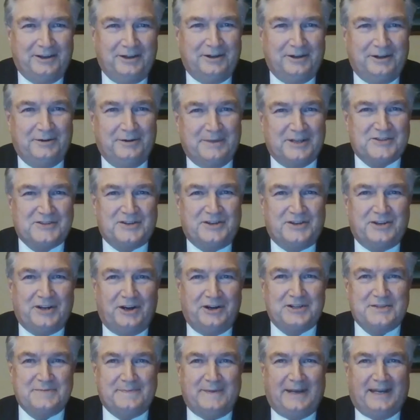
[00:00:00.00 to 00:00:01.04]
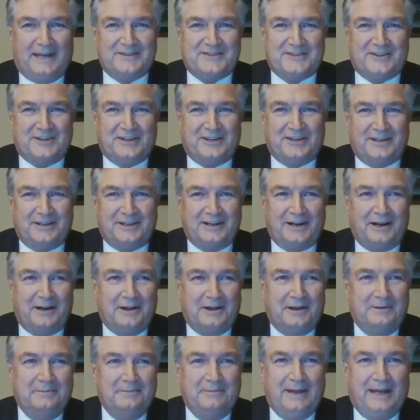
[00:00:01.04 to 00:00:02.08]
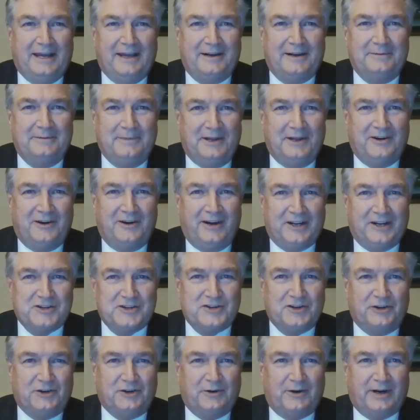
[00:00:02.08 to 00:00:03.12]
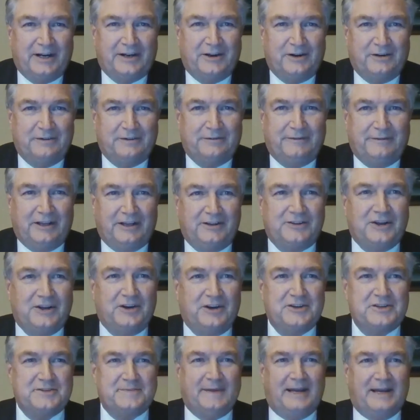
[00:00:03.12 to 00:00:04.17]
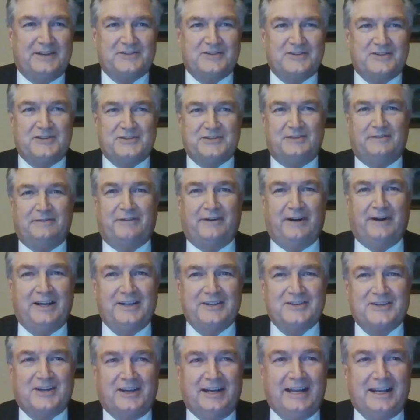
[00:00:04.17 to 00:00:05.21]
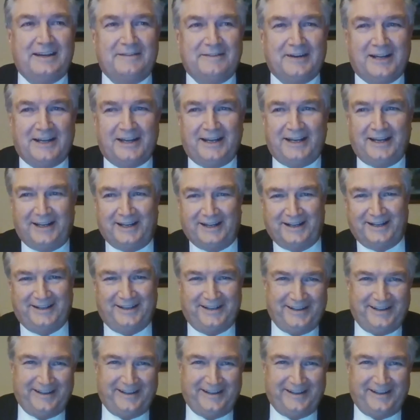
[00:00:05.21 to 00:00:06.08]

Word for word: you, Mister Toastmaster, Madam International Director, fellow Toastmasters and friends, good evening.